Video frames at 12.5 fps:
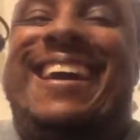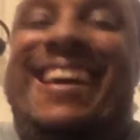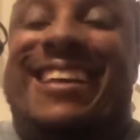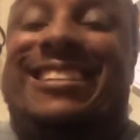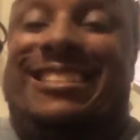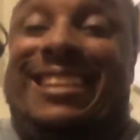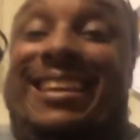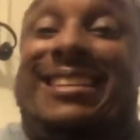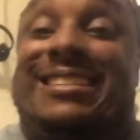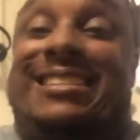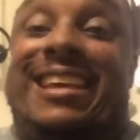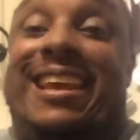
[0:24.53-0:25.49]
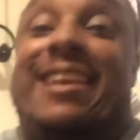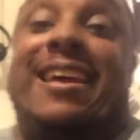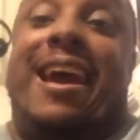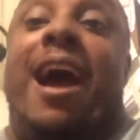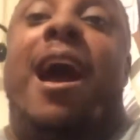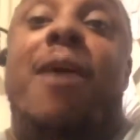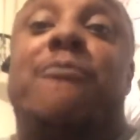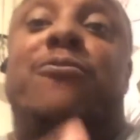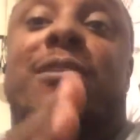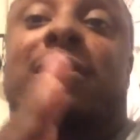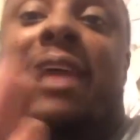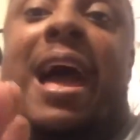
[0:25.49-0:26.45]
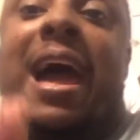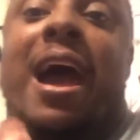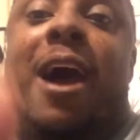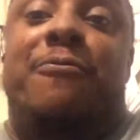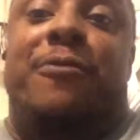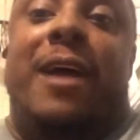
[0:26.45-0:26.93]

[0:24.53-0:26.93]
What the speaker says: It's the intent. I have to laugh